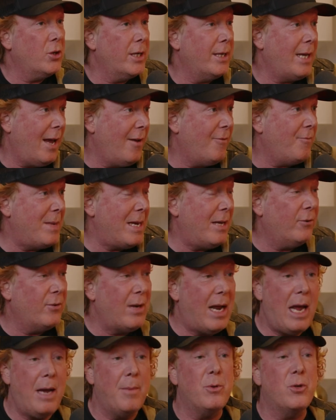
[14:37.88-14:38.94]
she gave me his
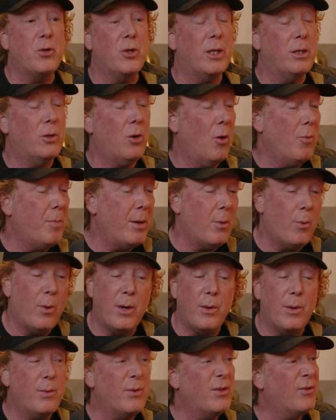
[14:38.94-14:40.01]
name and she told me
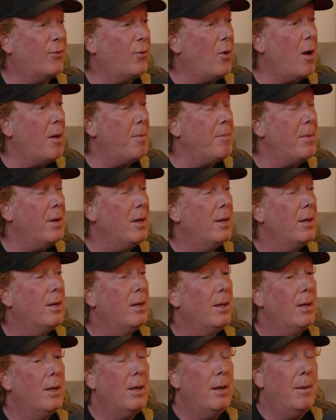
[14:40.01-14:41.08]
where he was from.
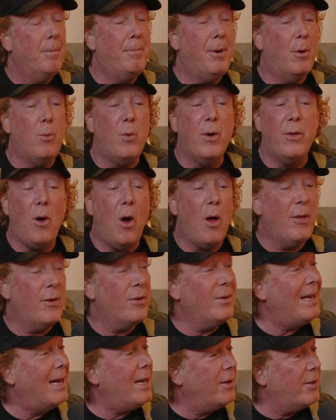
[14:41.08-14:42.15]
But with all the
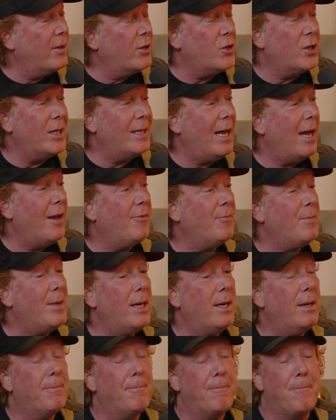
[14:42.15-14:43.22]
data that she gave
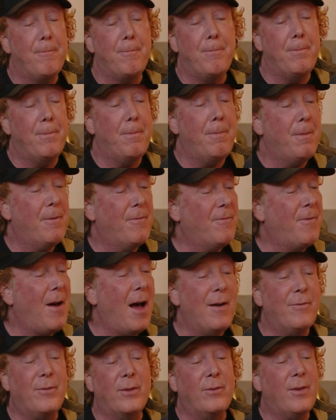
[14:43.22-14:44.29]
me,
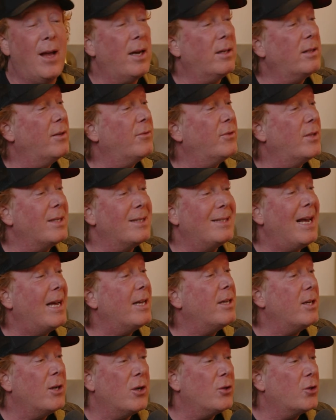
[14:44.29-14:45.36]
5 detectives in
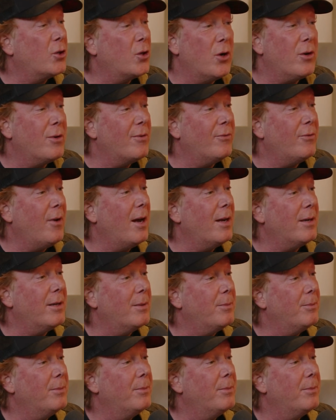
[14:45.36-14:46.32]
10 years couldn't find him.